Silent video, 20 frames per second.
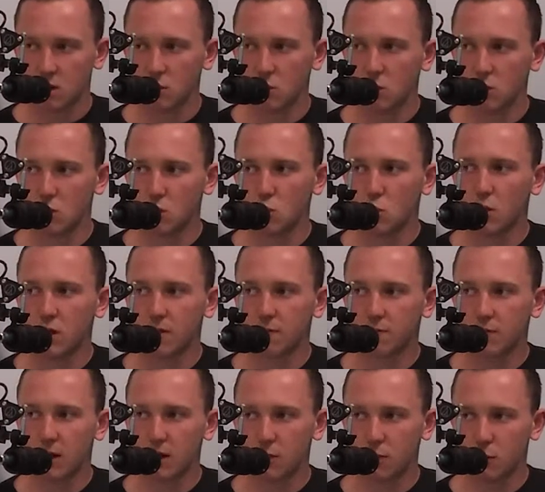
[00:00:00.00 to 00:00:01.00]
You wouldn't
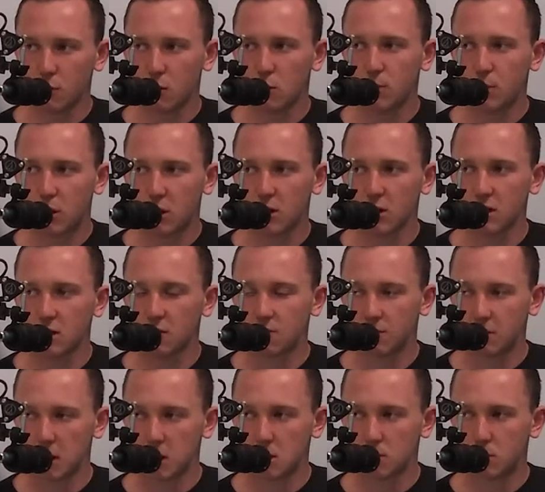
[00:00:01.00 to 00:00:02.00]
find third-party
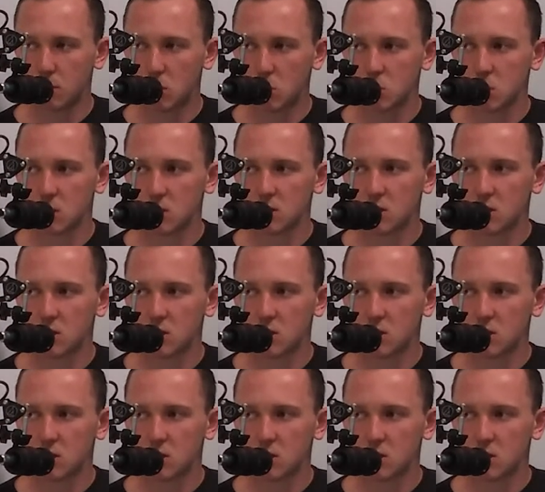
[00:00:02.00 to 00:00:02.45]
developers